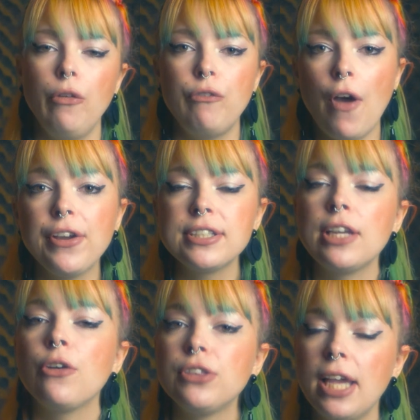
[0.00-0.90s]

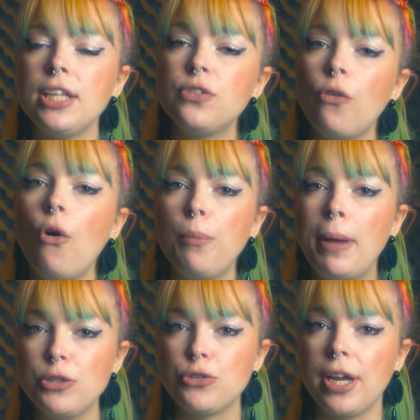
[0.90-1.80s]
Focusing on these 4
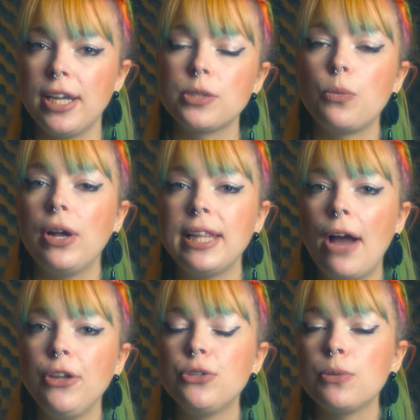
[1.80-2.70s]
metrics will allow
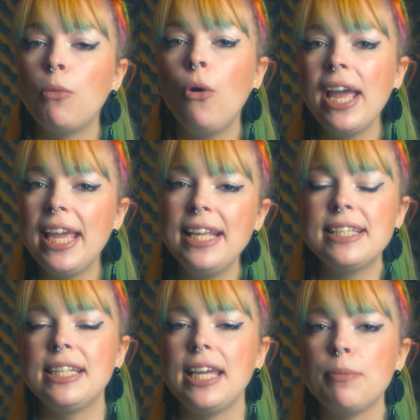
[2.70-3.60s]
you to more
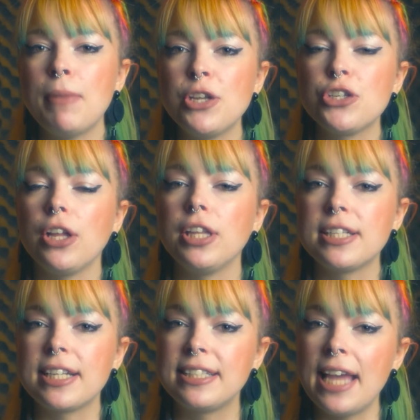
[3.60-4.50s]
easily measure the
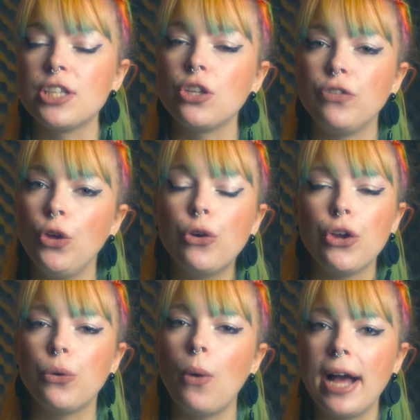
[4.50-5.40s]
success of your
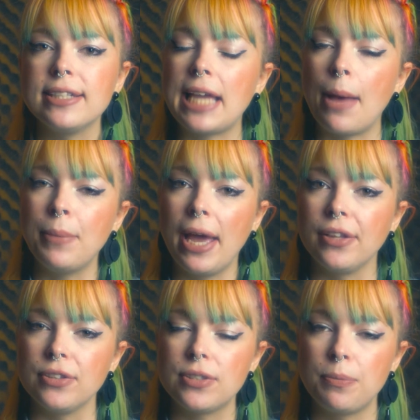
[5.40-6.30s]
Google Ads
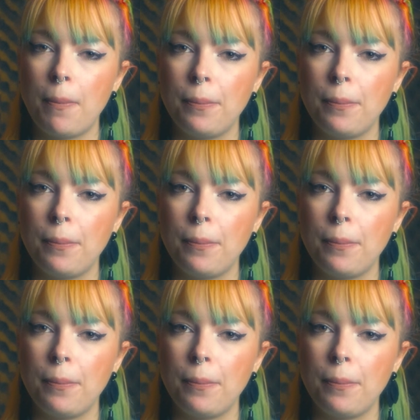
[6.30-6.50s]
campaigns.